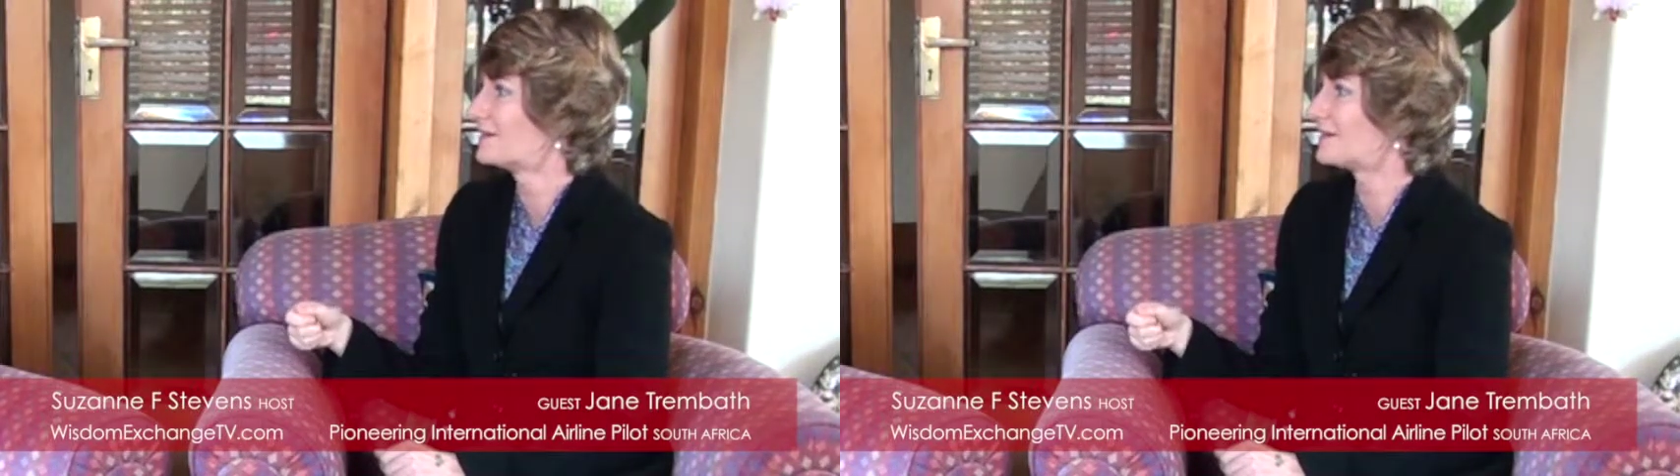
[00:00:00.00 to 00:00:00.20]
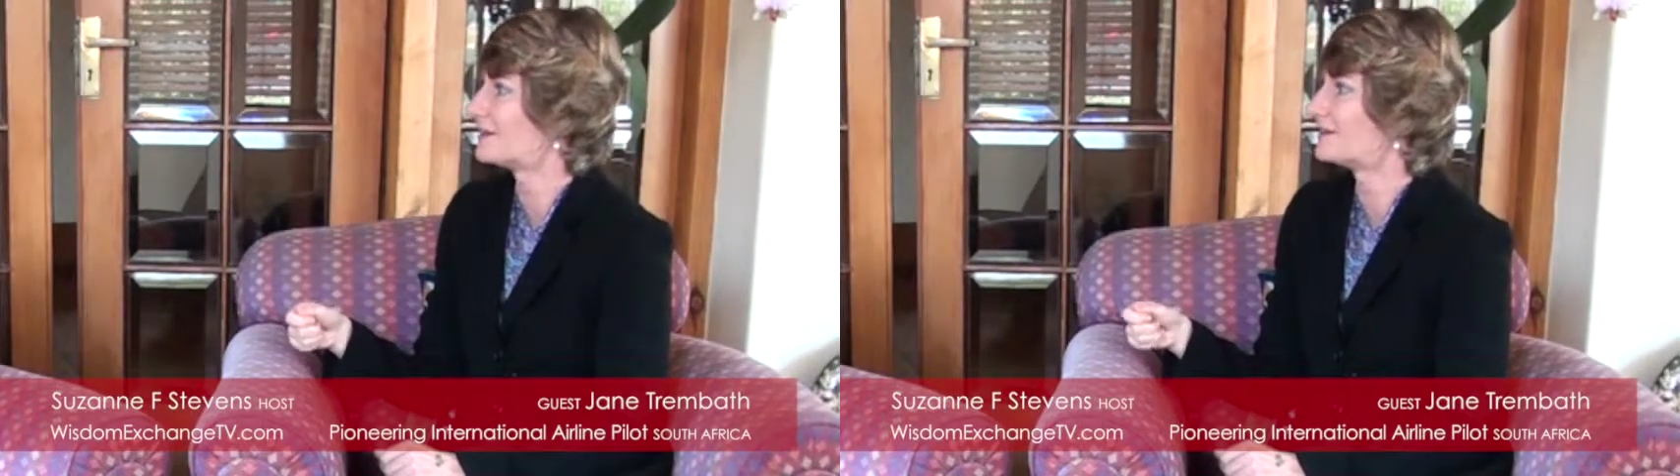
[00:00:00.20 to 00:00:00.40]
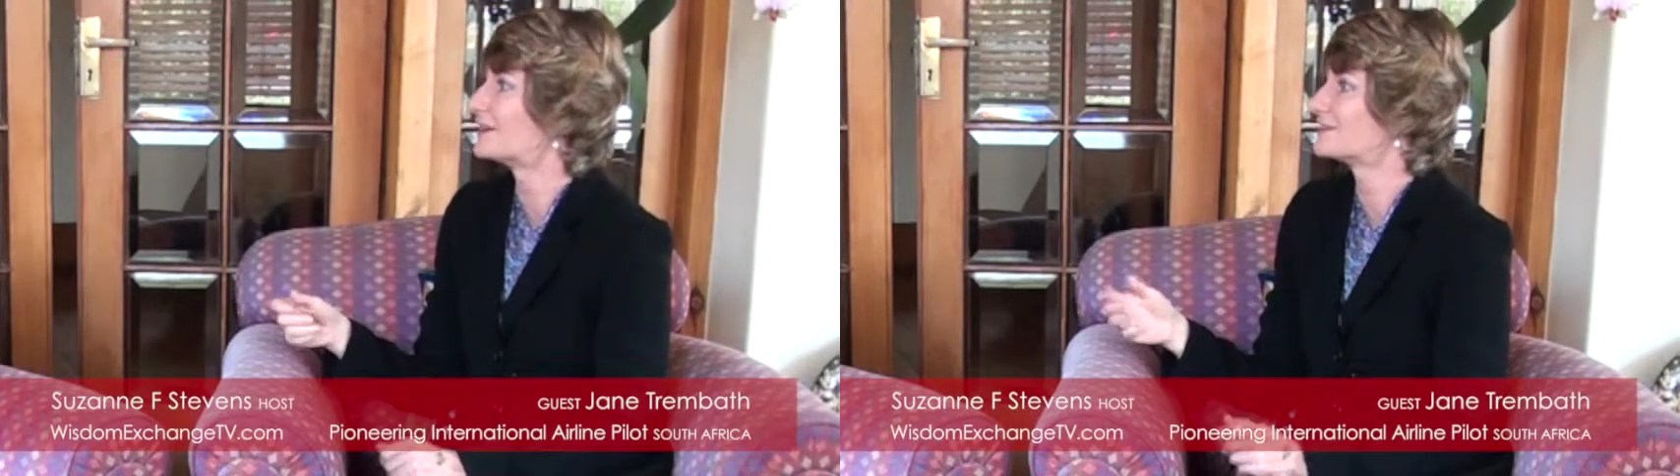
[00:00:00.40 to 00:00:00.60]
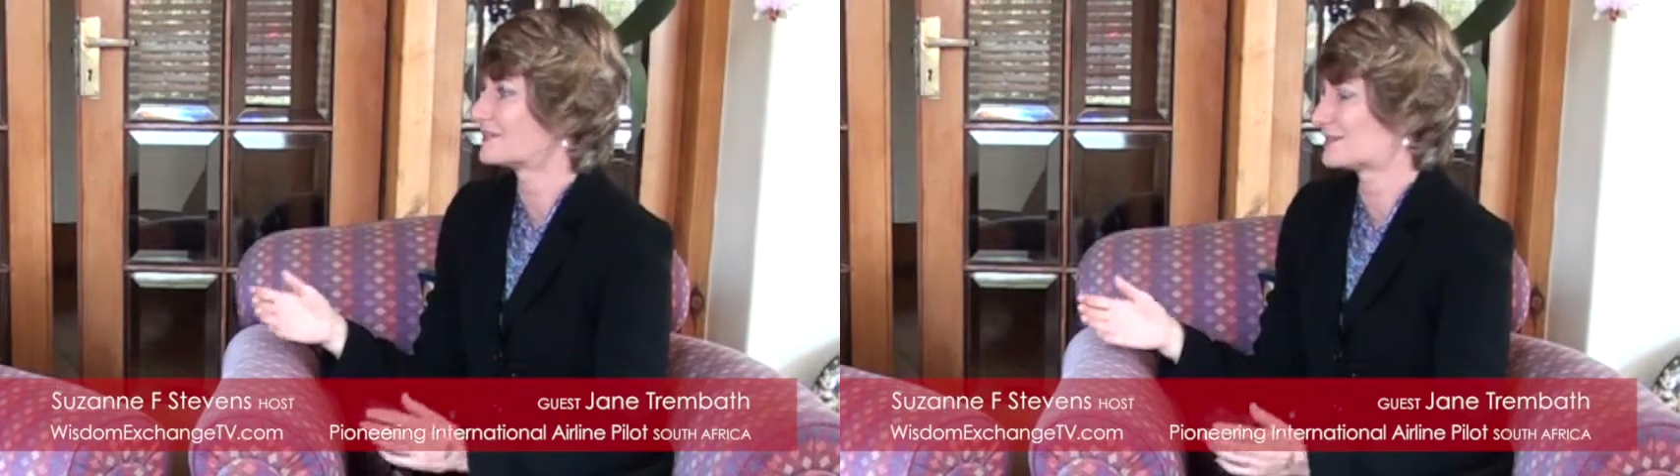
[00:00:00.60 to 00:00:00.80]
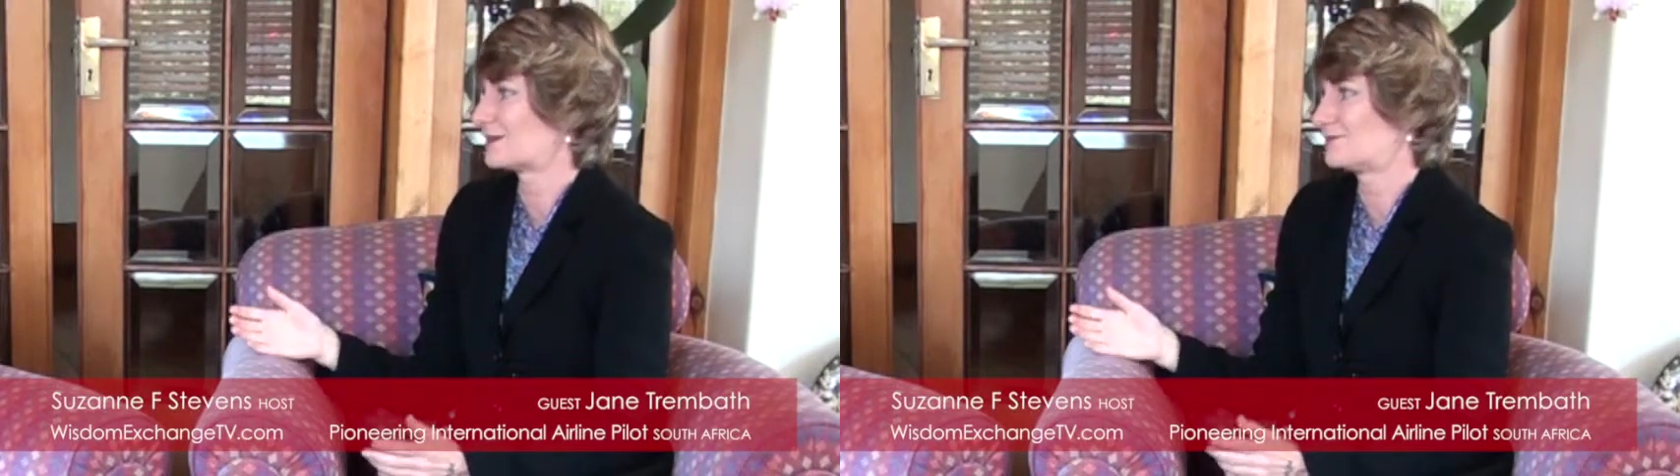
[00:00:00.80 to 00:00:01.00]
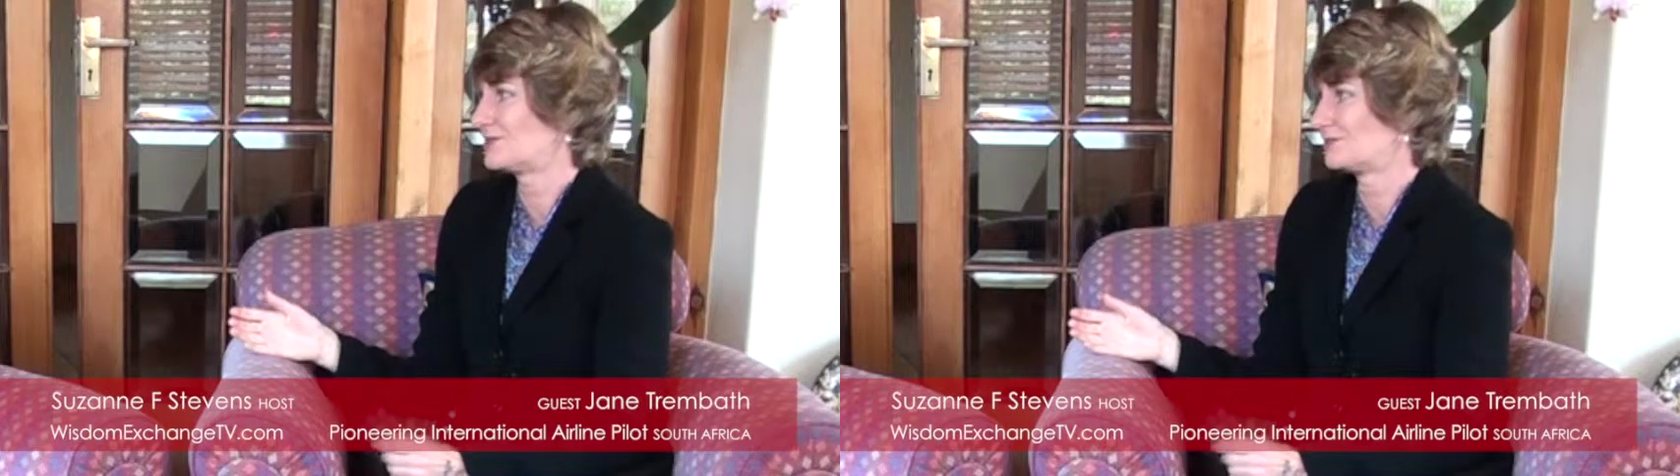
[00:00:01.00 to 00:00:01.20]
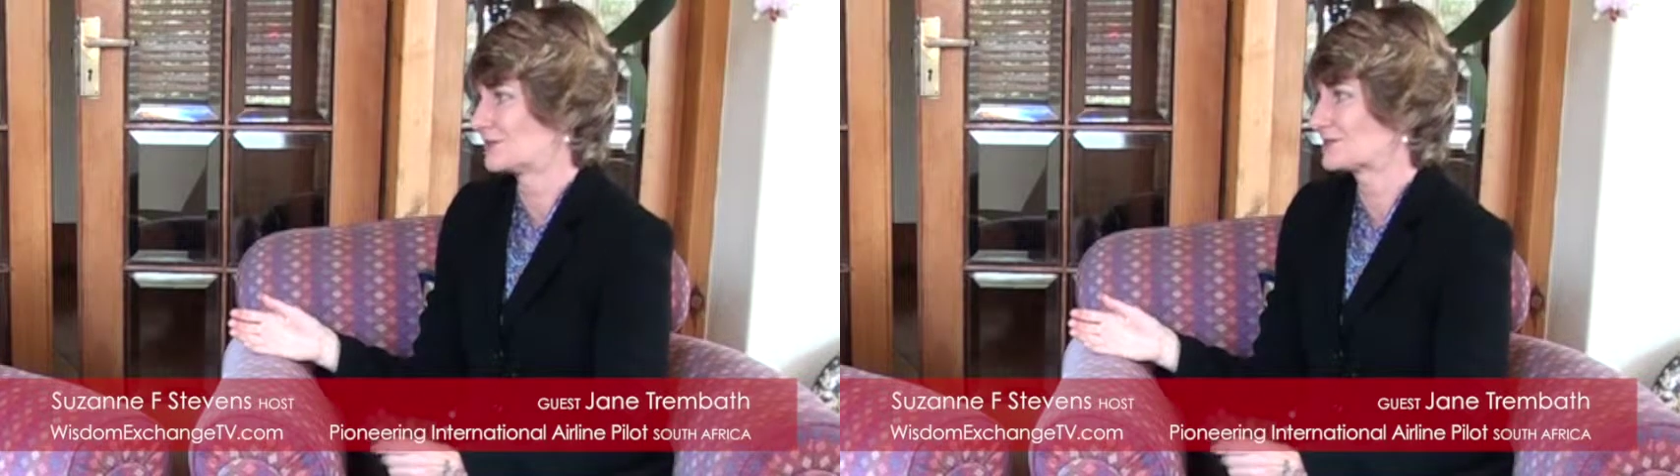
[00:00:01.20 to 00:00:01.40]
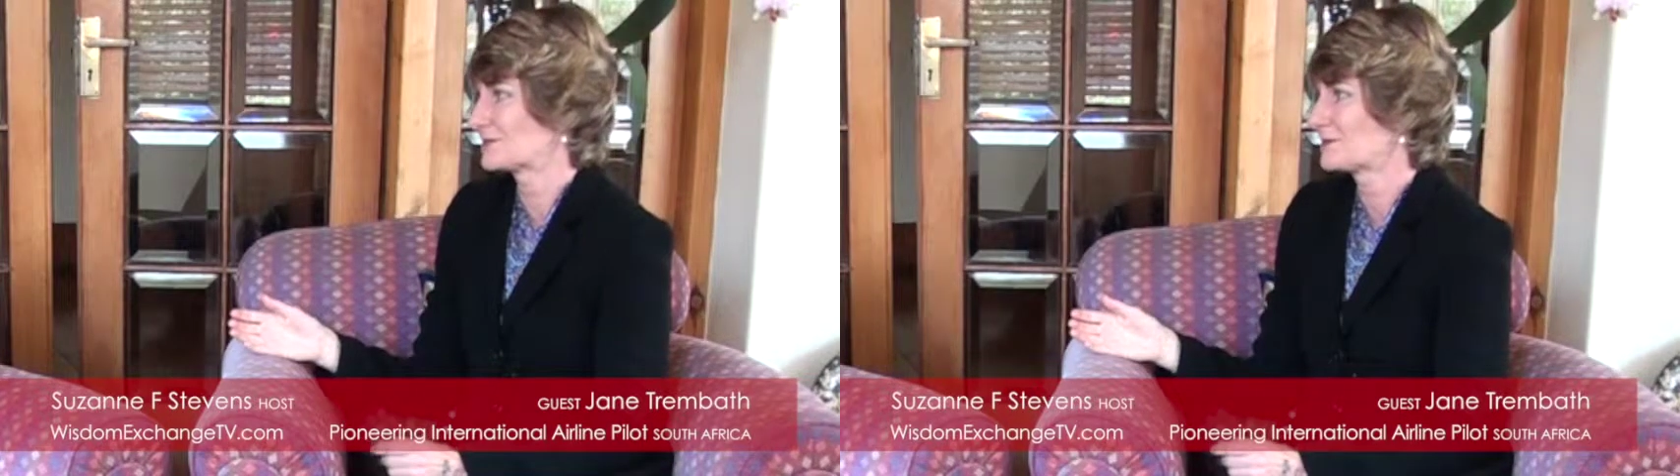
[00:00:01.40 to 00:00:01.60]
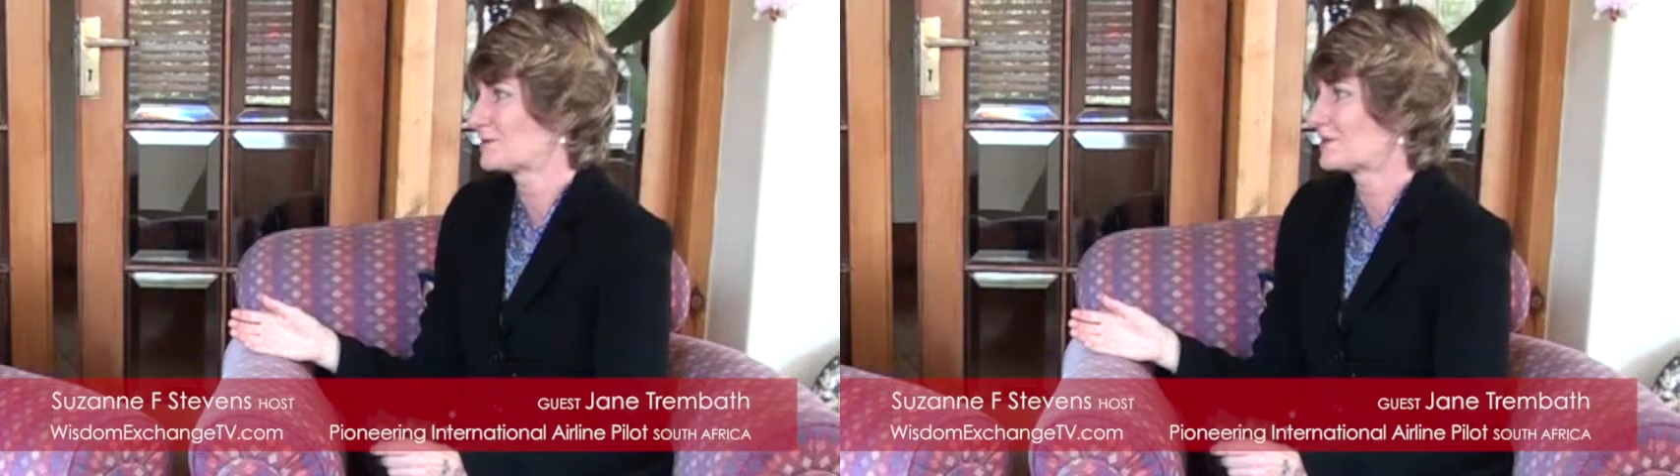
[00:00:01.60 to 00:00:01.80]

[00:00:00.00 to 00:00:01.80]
then it's a safety risk.